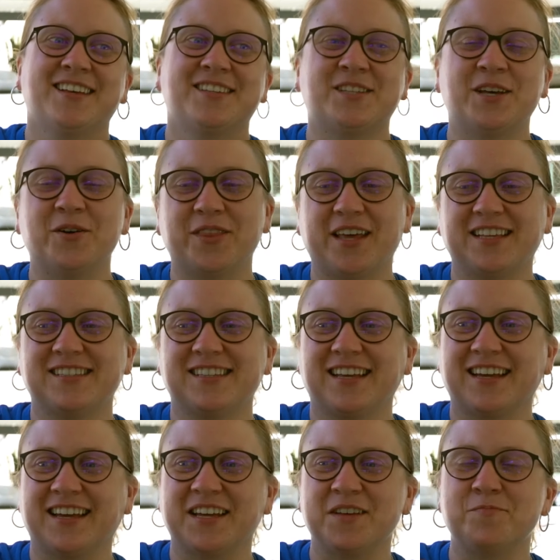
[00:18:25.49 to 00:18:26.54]
So that's
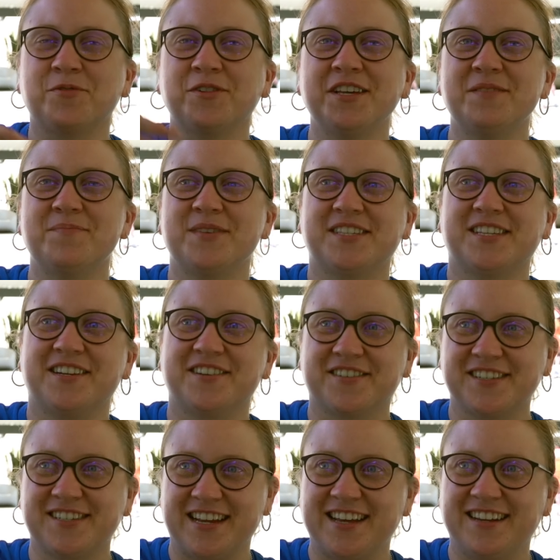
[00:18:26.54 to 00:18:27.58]
like a complete
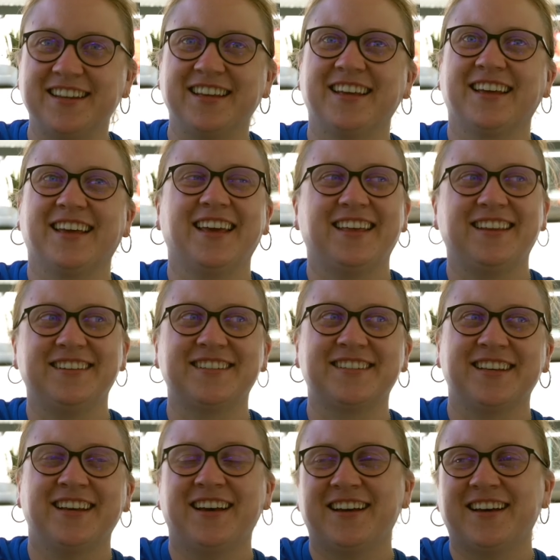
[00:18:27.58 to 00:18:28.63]
misunderstanding and
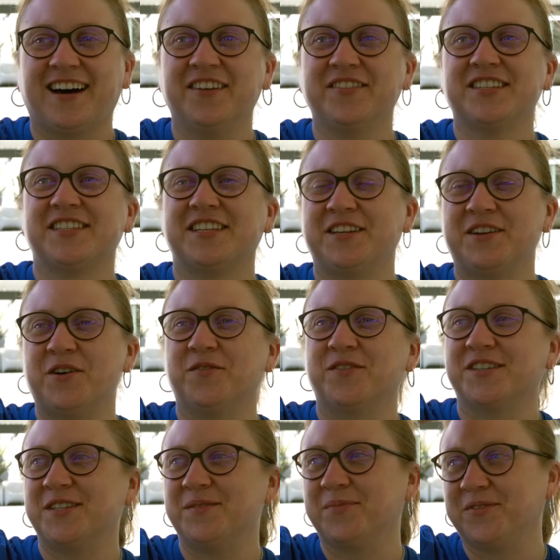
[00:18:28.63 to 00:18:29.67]
obviously an
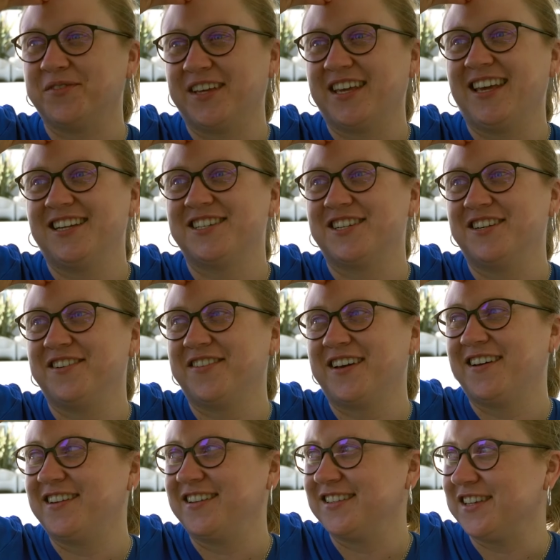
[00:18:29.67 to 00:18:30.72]
oversimplification of
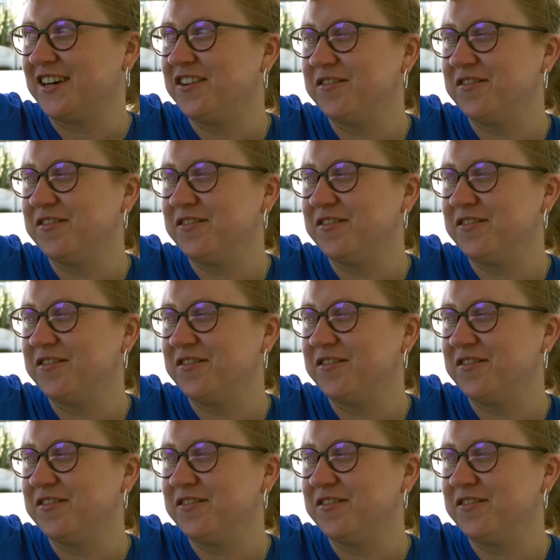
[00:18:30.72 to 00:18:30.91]
how to